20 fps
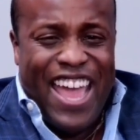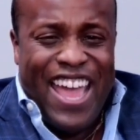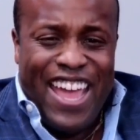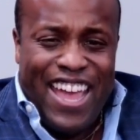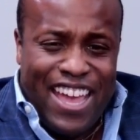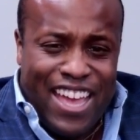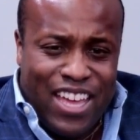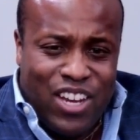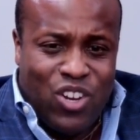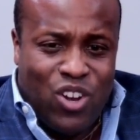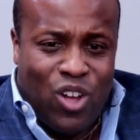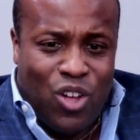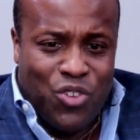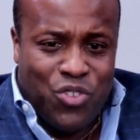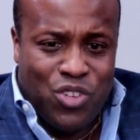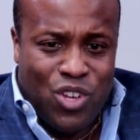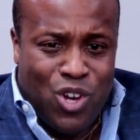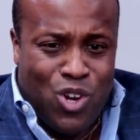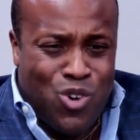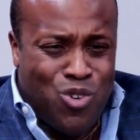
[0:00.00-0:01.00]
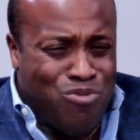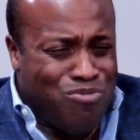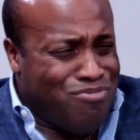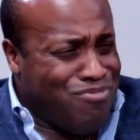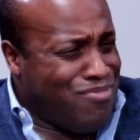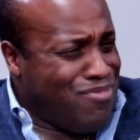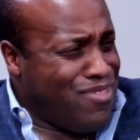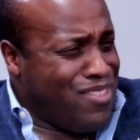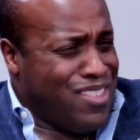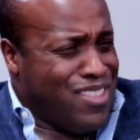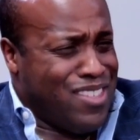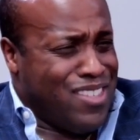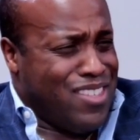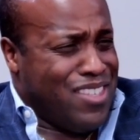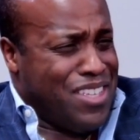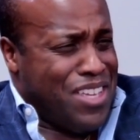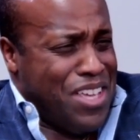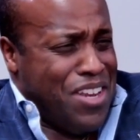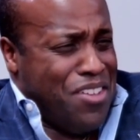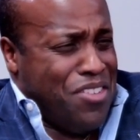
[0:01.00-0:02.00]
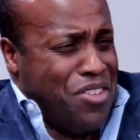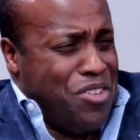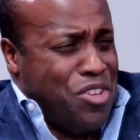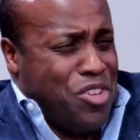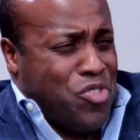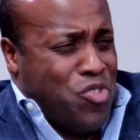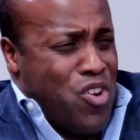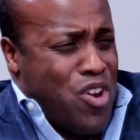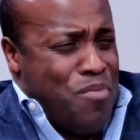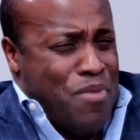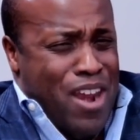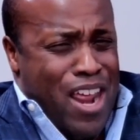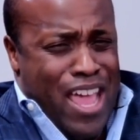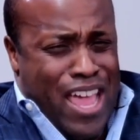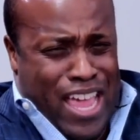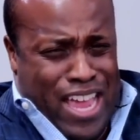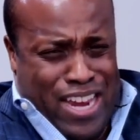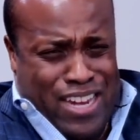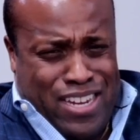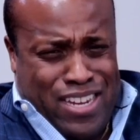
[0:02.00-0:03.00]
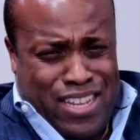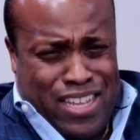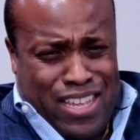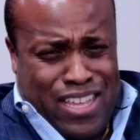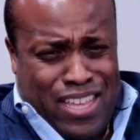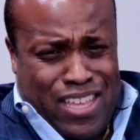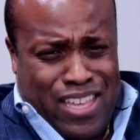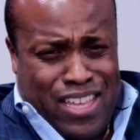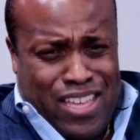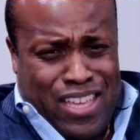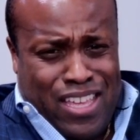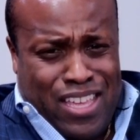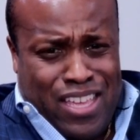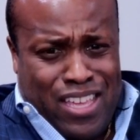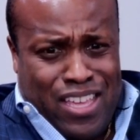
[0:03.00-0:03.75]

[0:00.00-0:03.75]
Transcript: And also, he doesn't discriminate. Mm-mm.